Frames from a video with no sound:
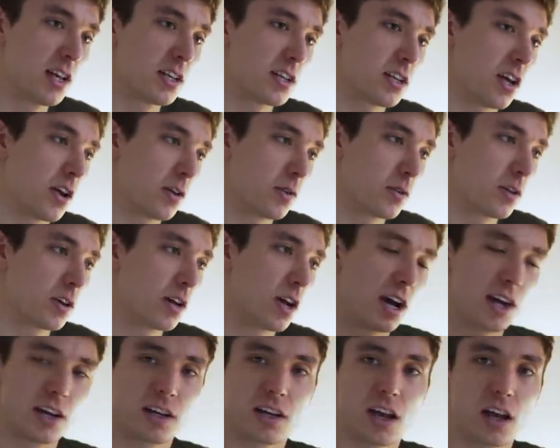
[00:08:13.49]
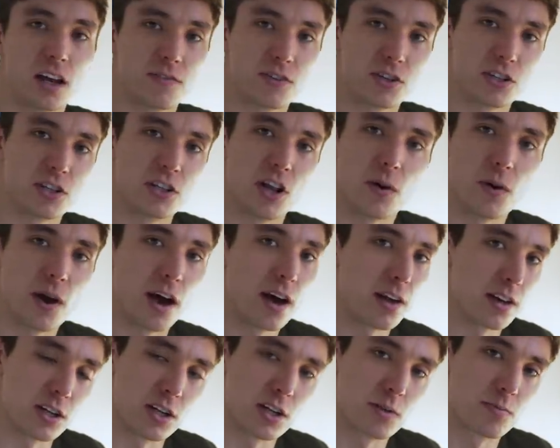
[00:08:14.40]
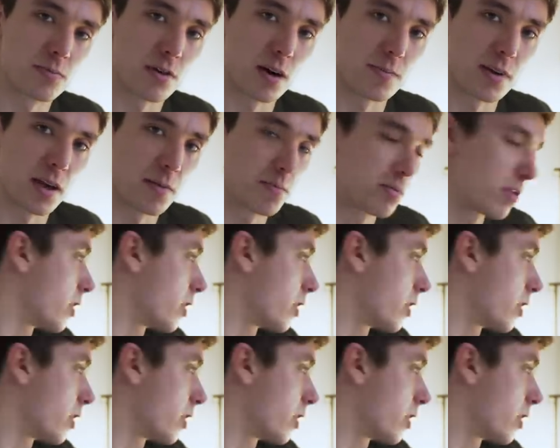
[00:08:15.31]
So I kind of just know how to use Premiere